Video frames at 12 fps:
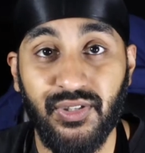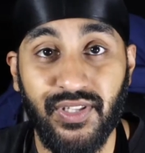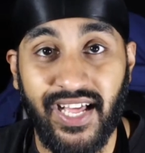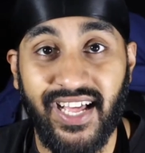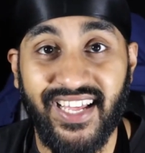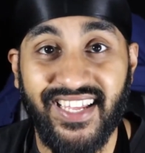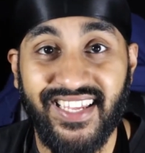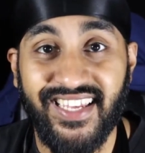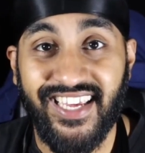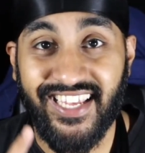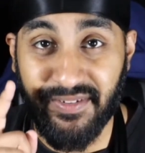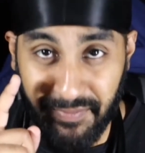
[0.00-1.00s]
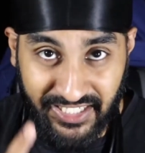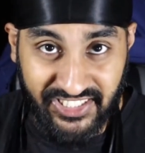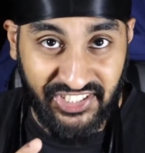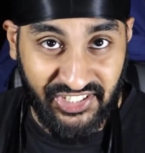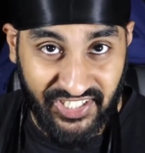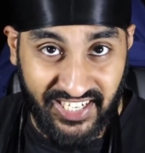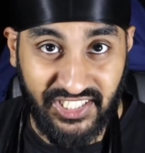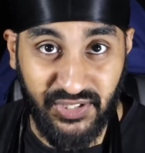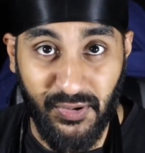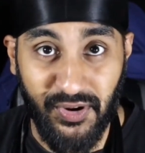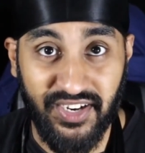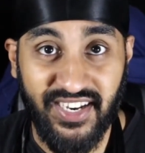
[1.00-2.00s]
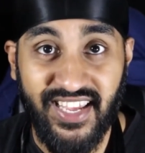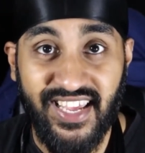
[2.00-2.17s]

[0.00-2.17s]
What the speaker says: that in Manchester United squad